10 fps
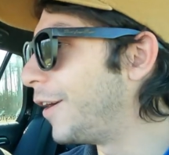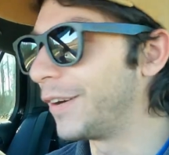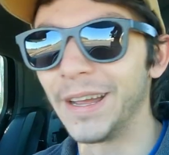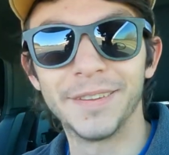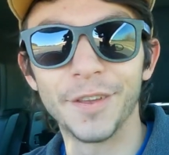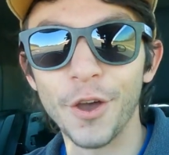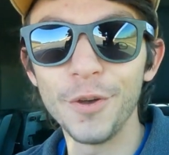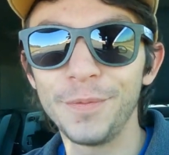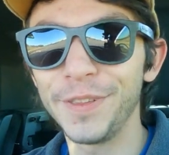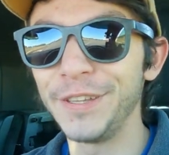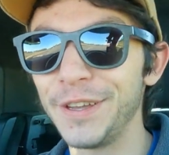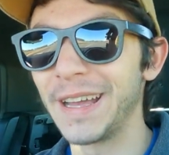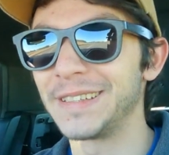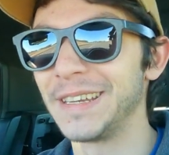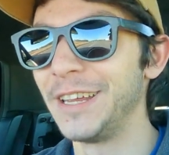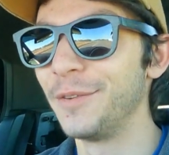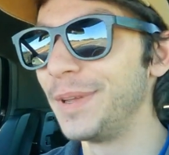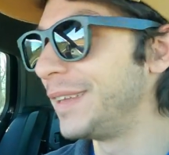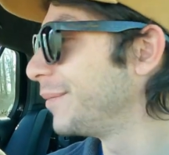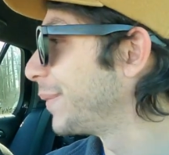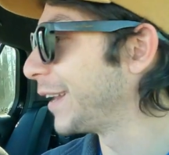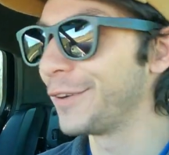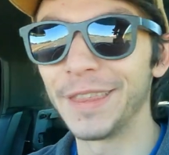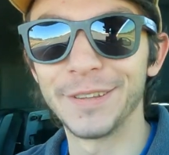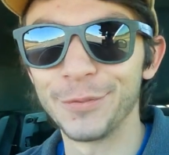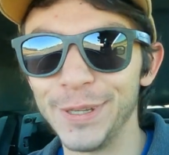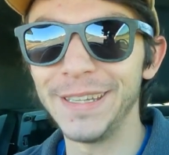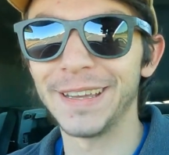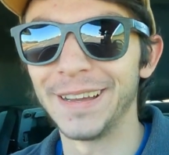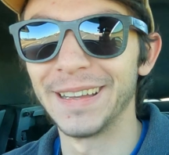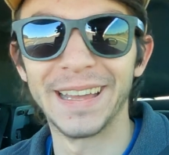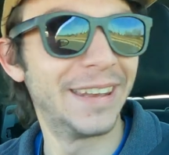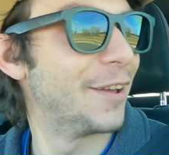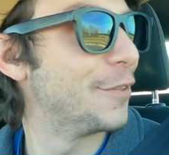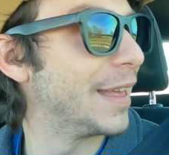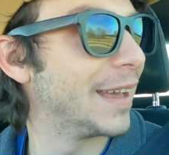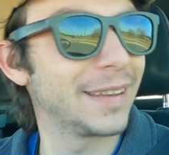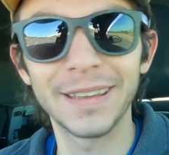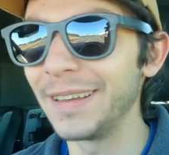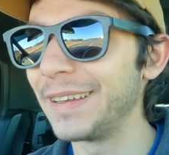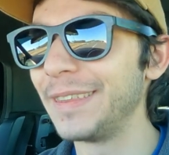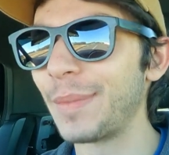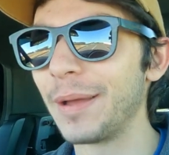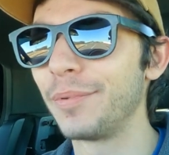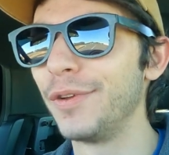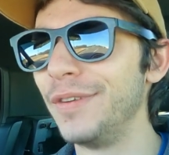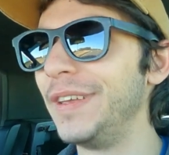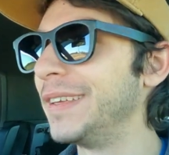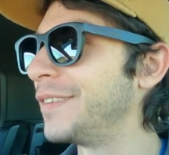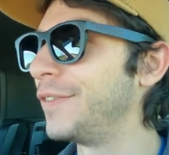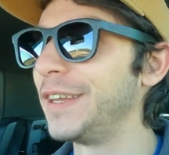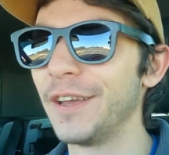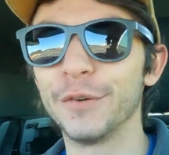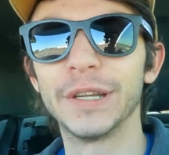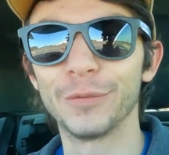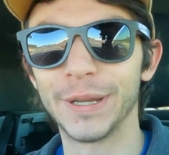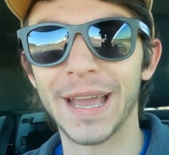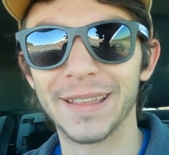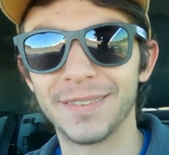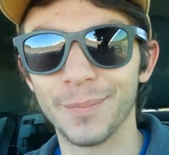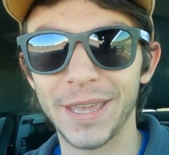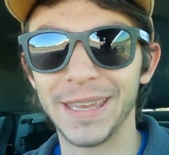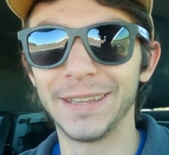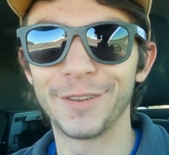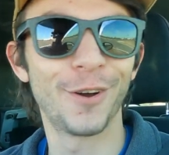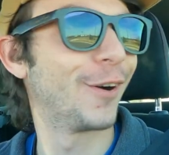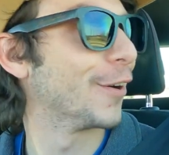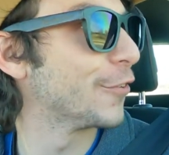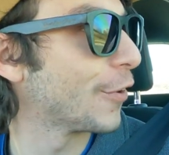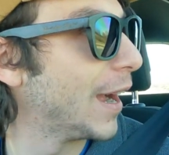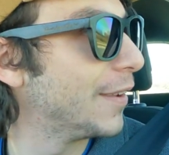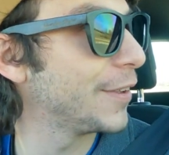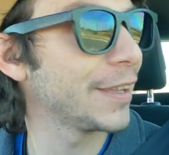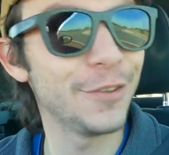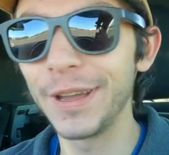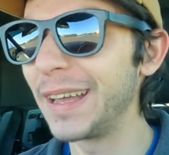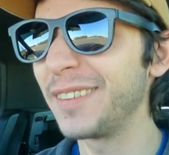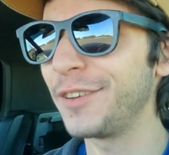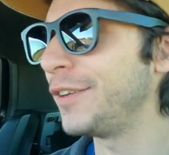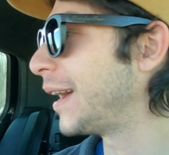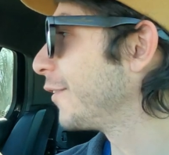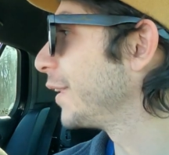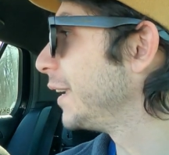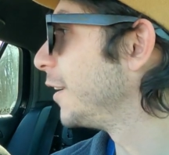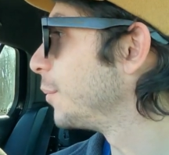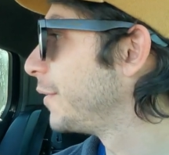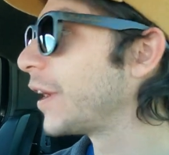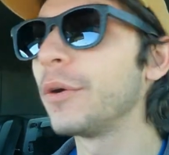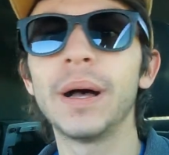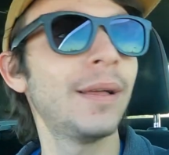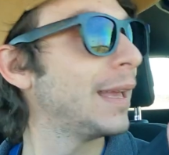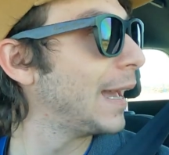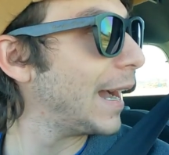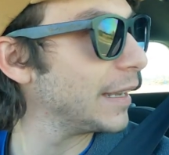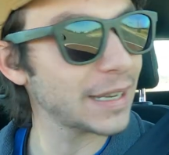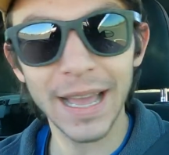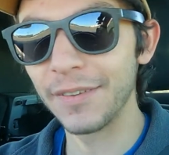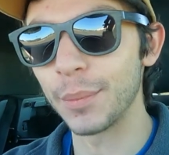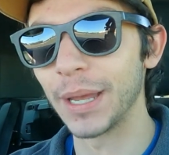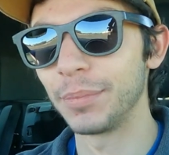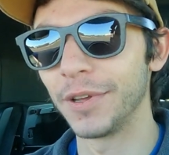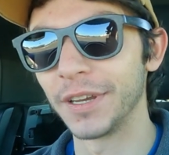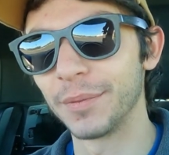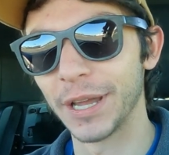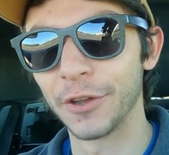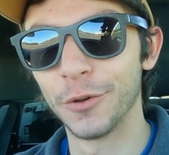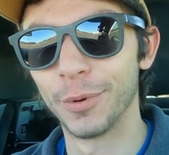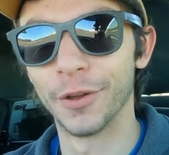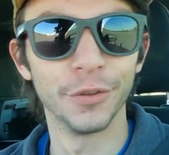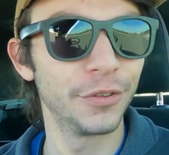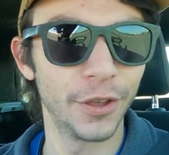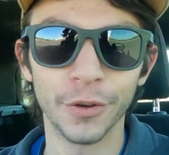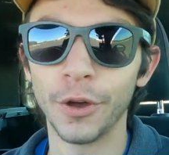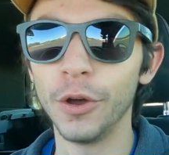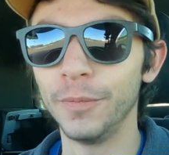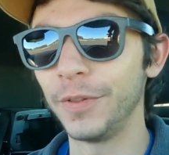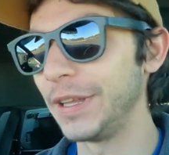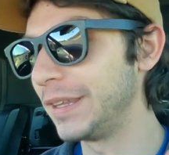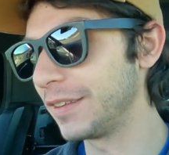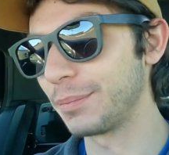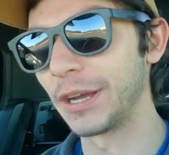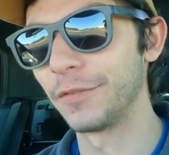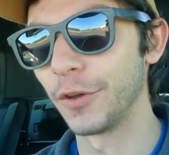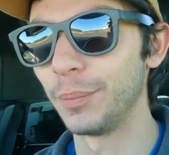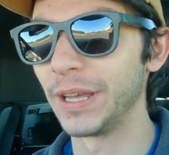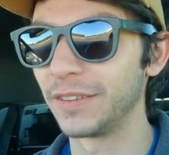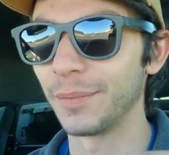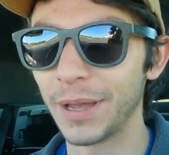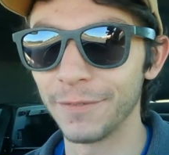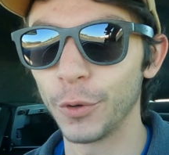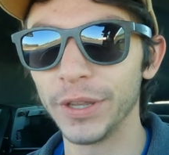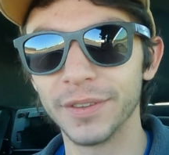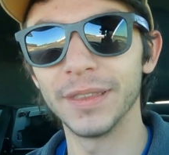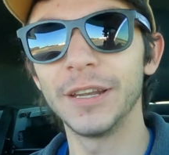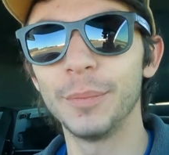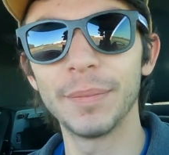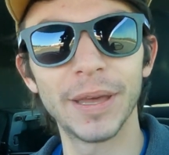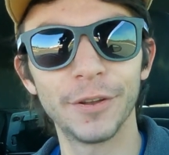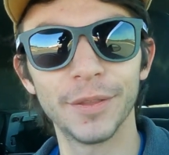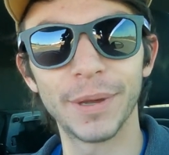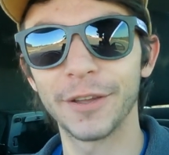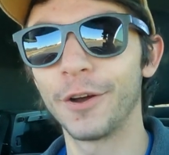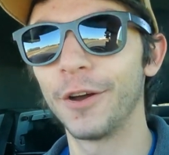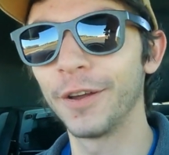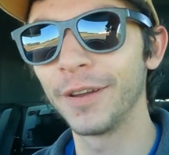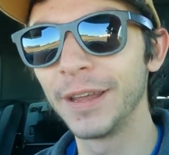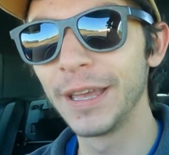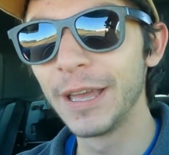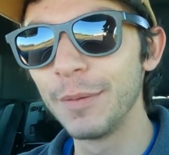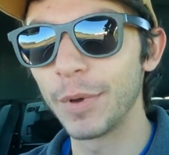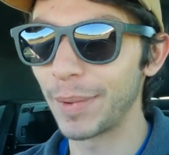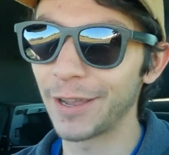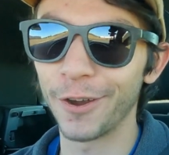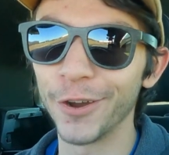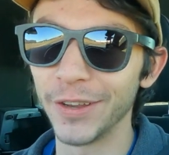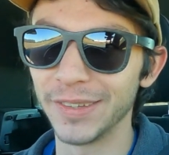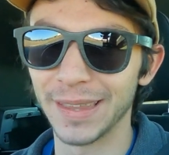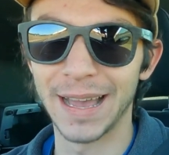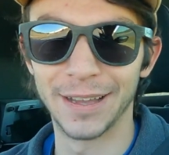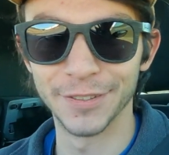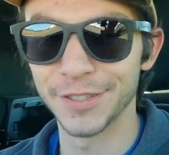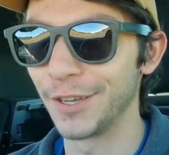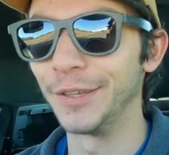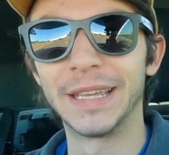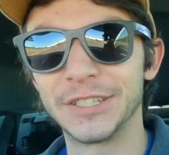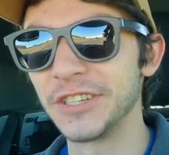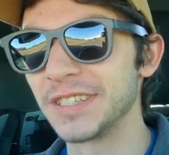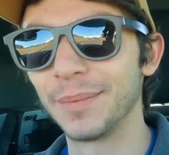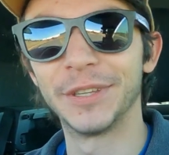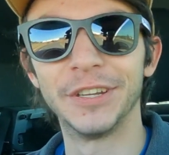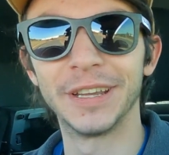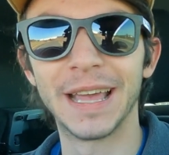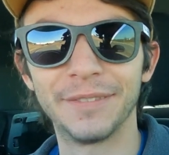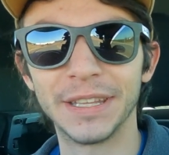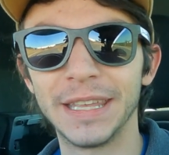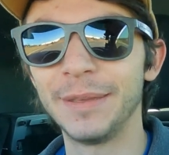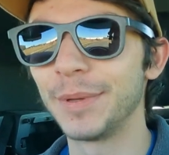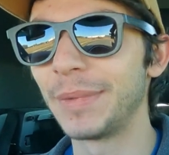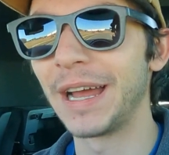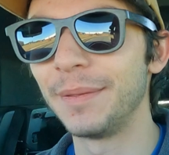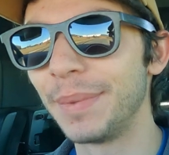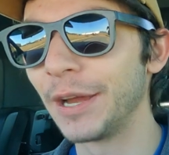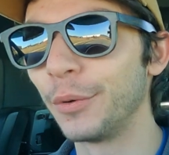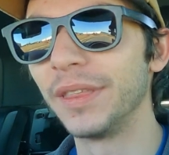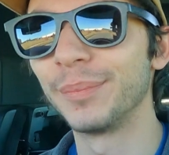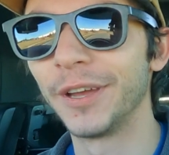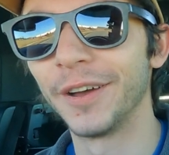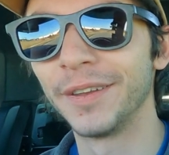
Alright, so hopefully you guys can hear me better this week. I know that in my previous video, whenever we had some in-car driving, you guys could not really hear me very well. I did not have a mic plugged into my GoPro, so hopefully this microphone picks up my voice a little bit better than my car, but my car is loud, so that's just something you're going to have to keep in mind and bear with me